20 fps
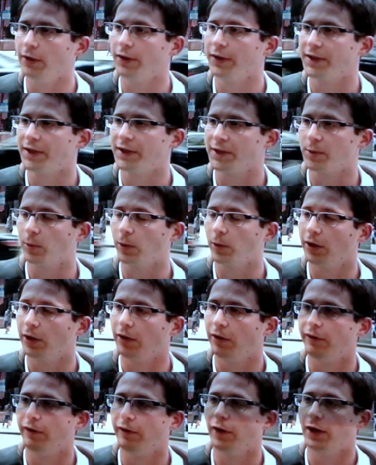years, is one
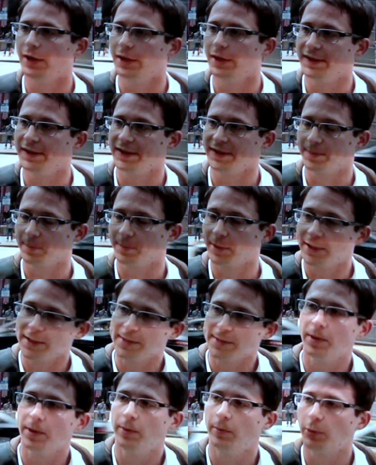of uh,
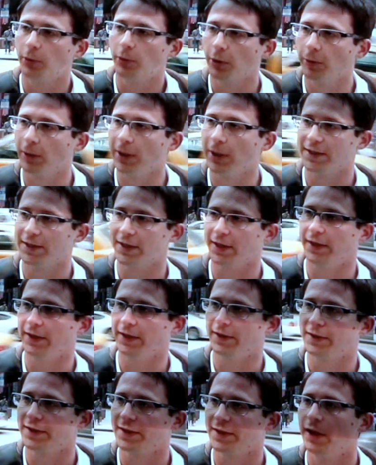displacement of poor
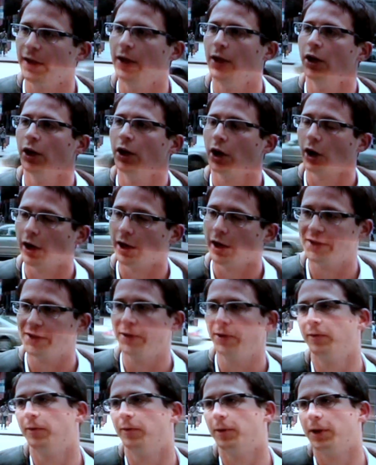residents,
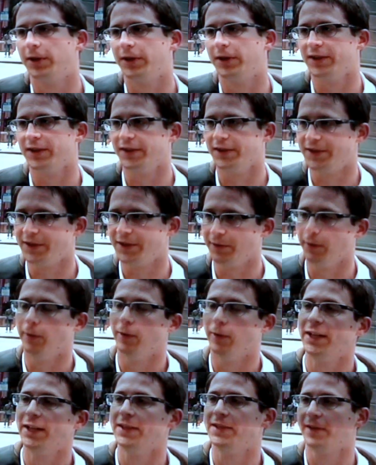cost overruns and
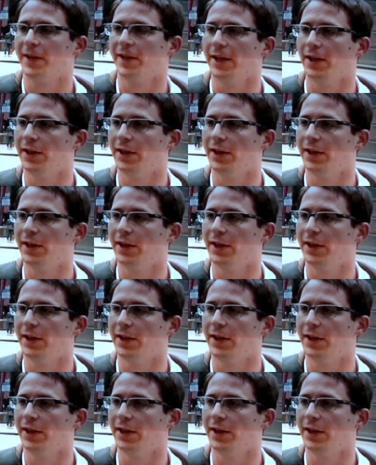civil rights